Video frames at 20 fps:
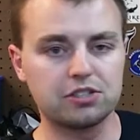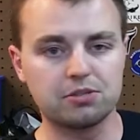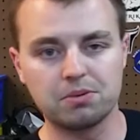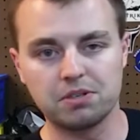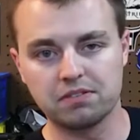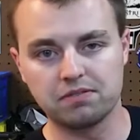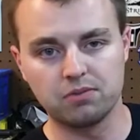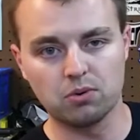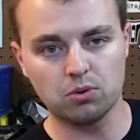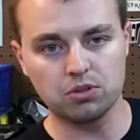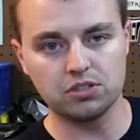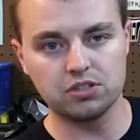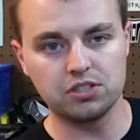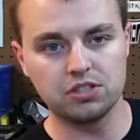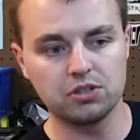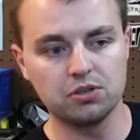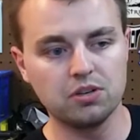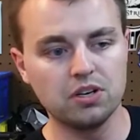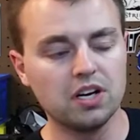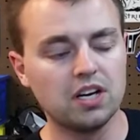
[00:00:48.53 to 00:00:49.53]
you're being forced
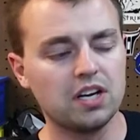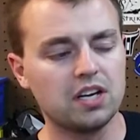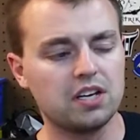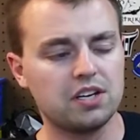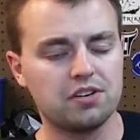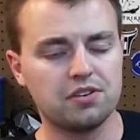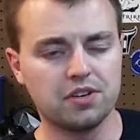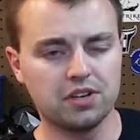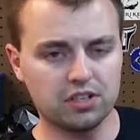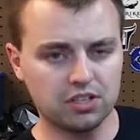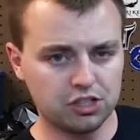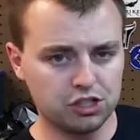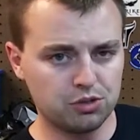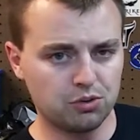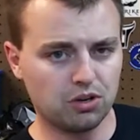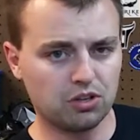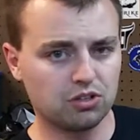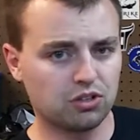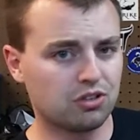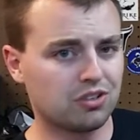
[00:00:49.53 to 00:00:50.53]
to. You're there because
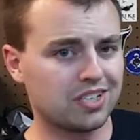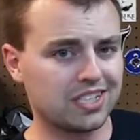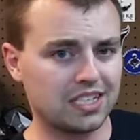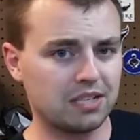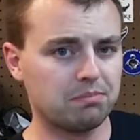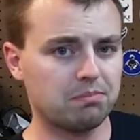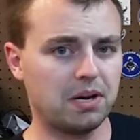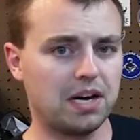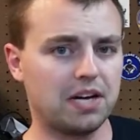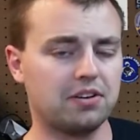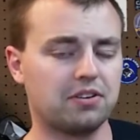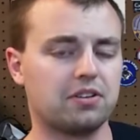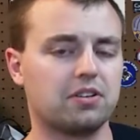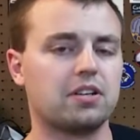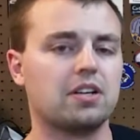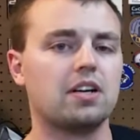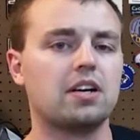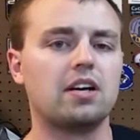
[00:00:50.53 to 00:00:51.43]
you want to learn and get better.